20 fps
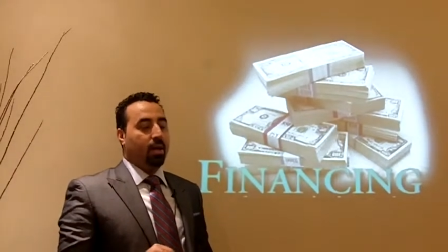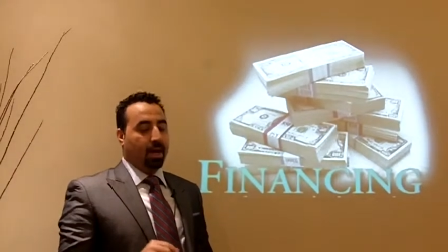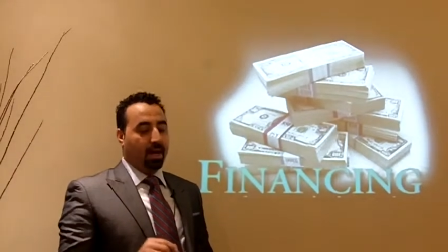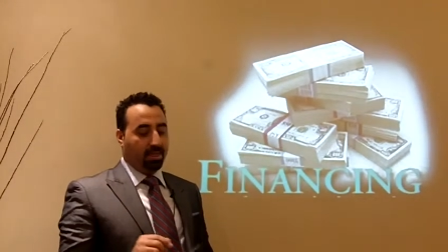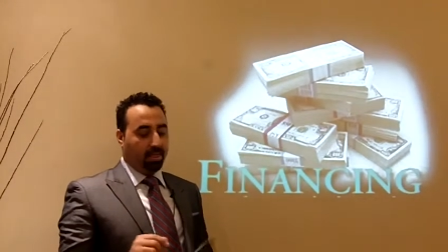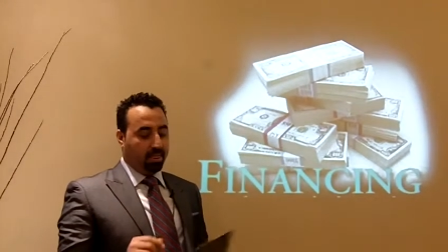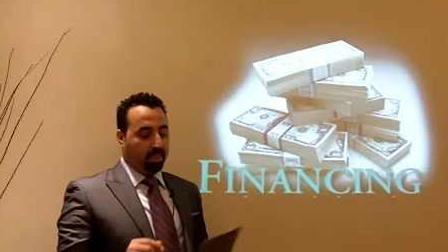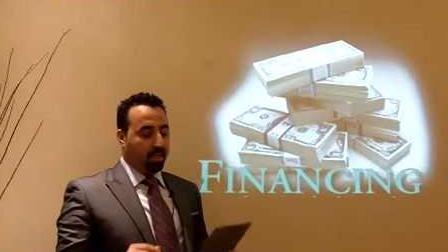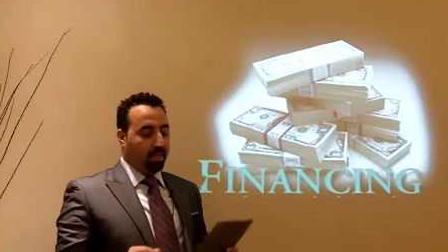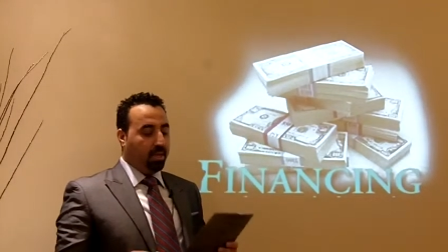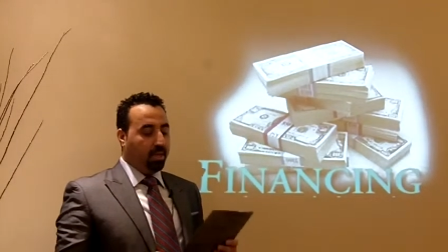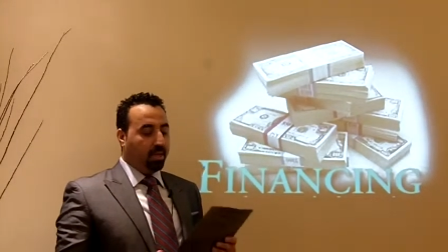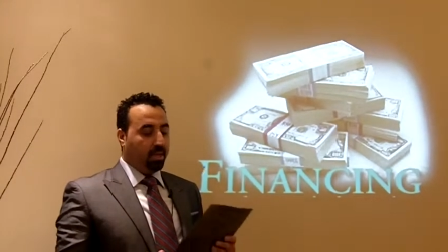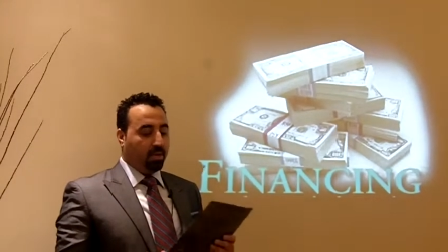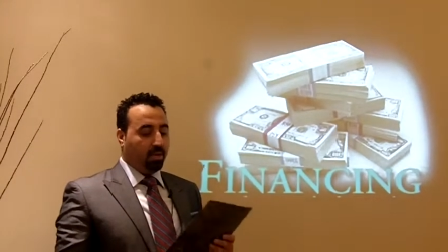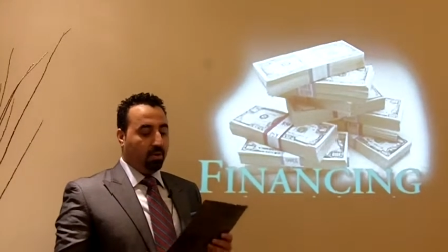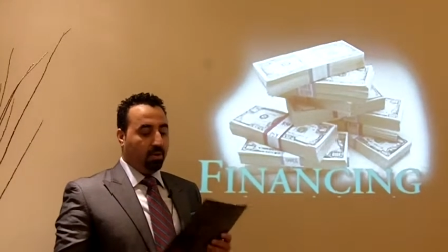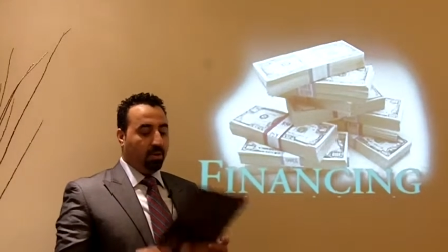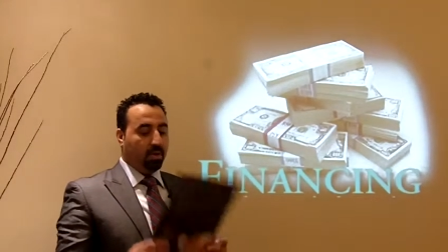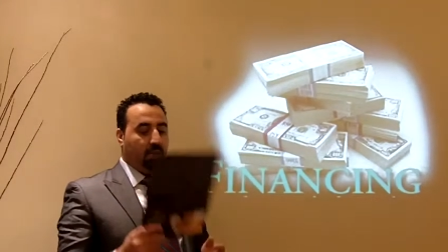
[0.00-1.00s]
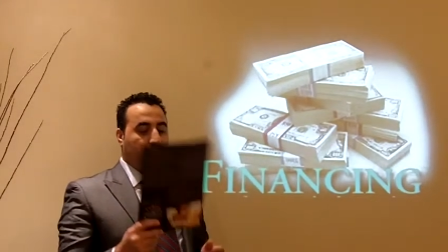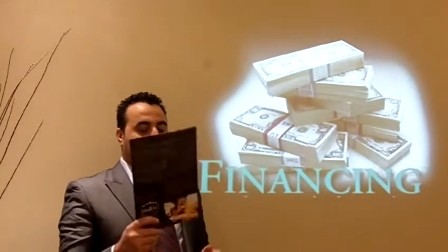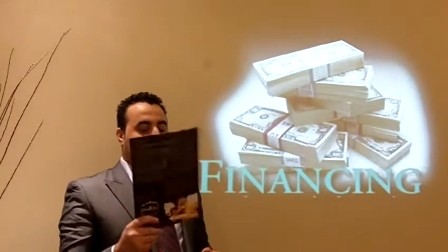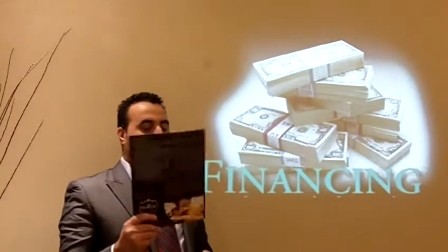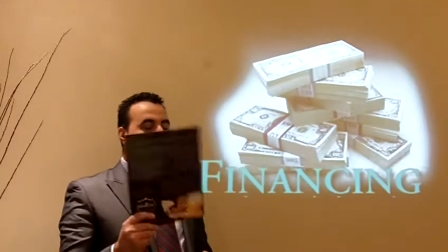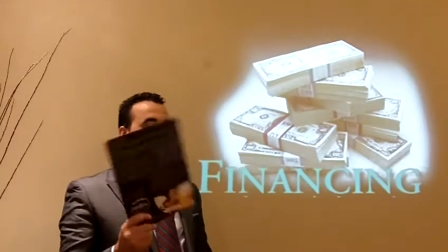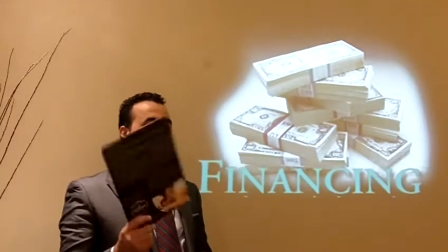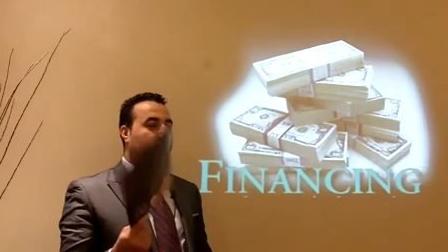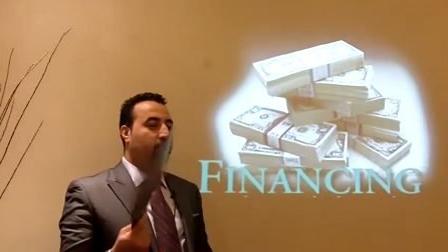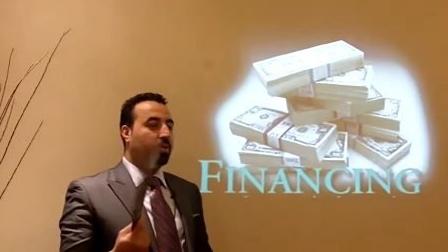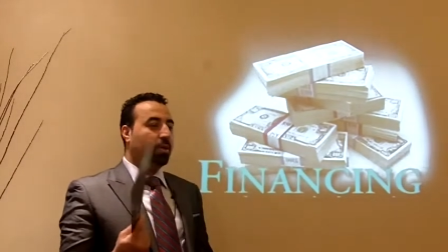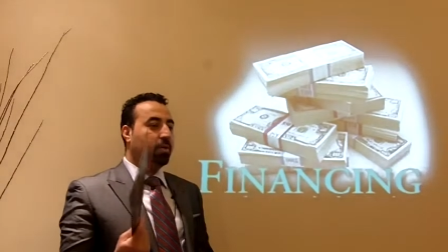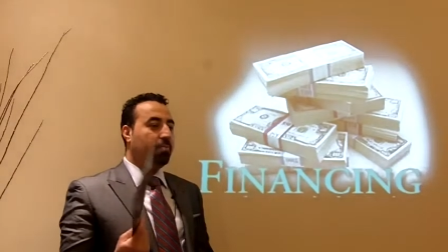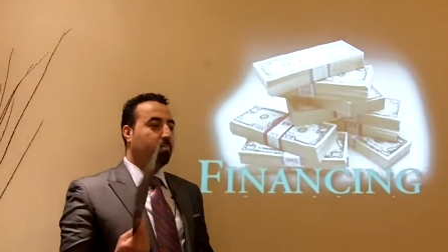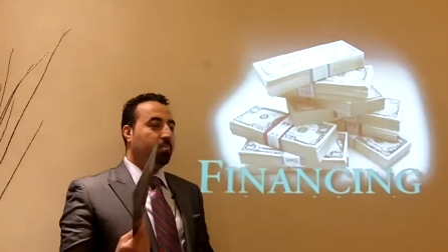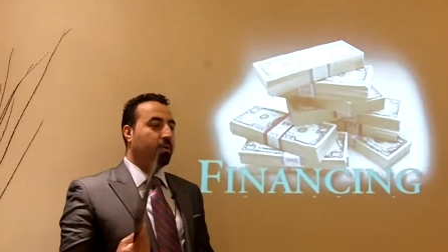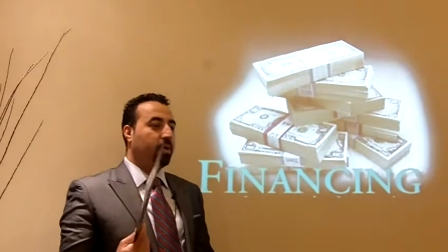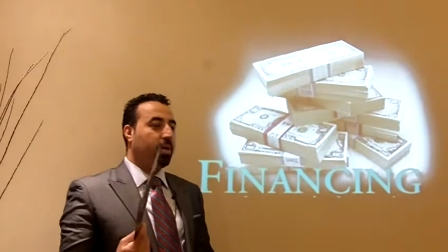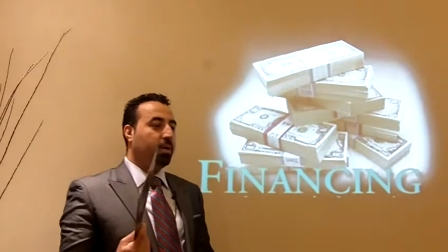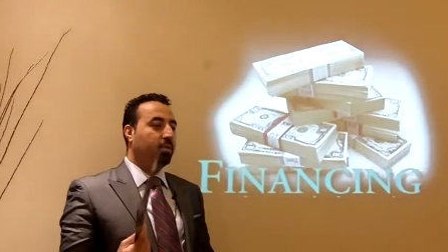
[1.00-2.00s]
i think you need this to
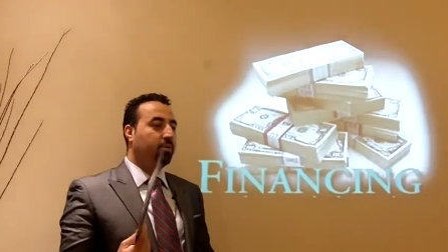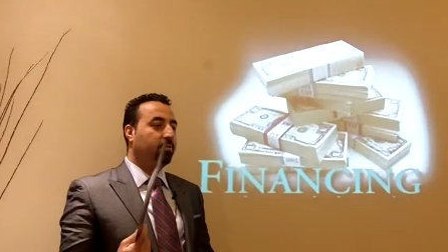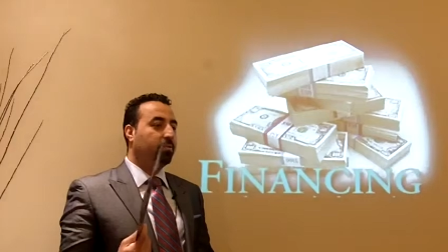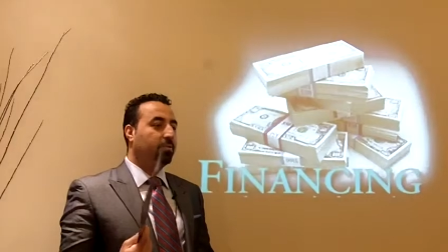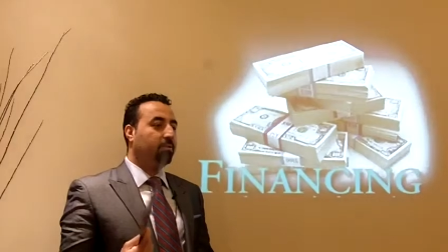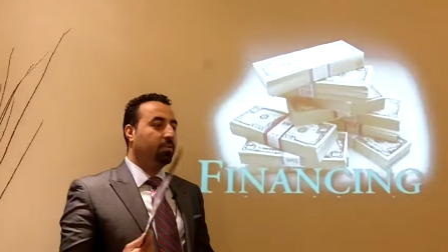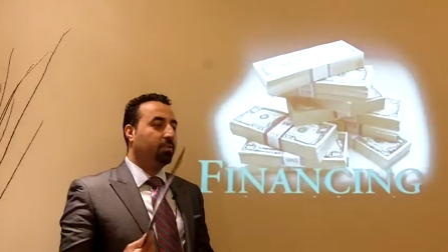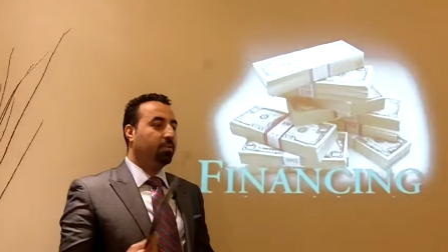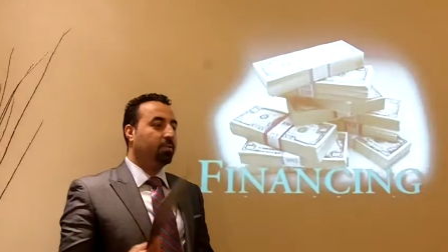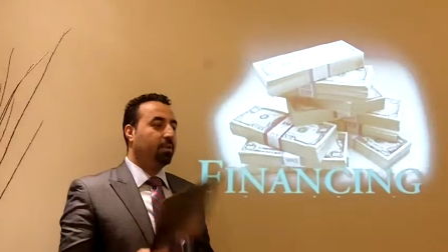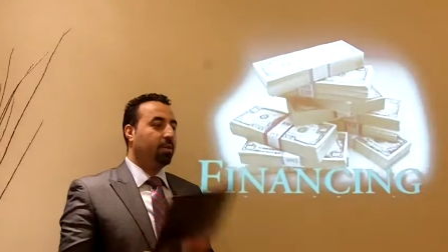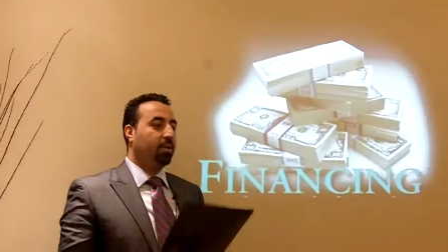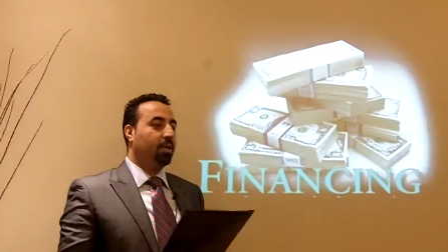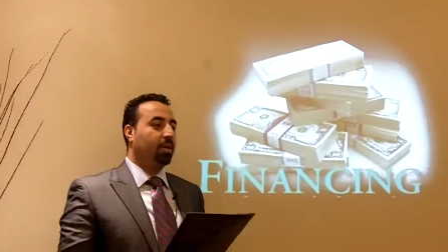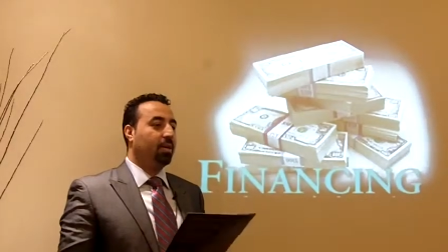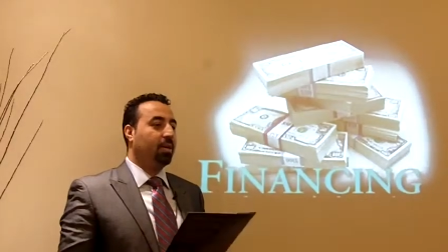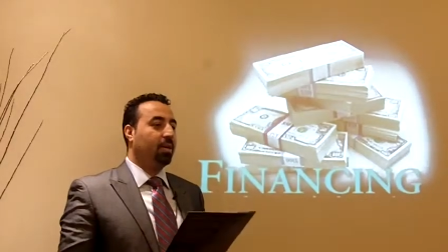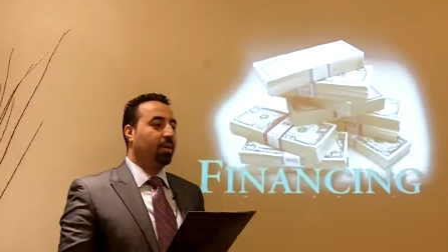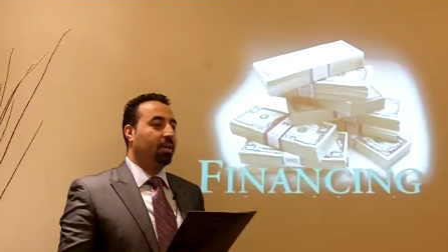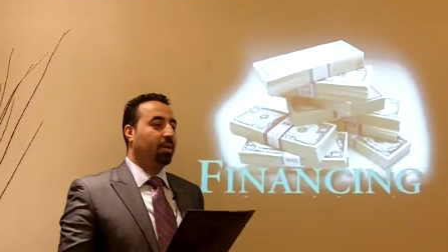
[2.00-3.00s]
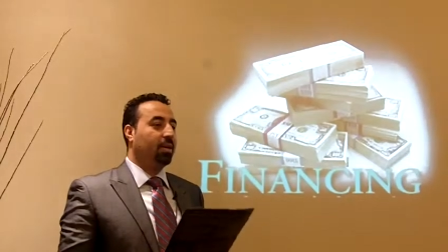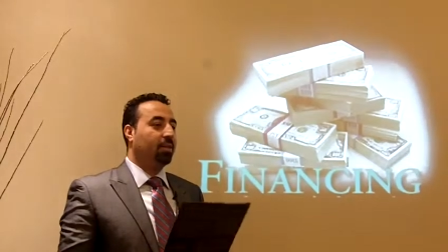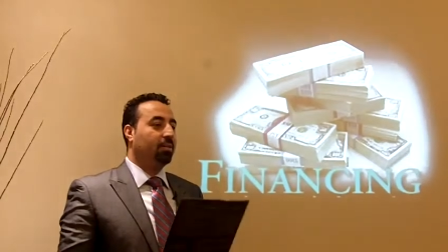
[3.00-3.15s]
impress uh,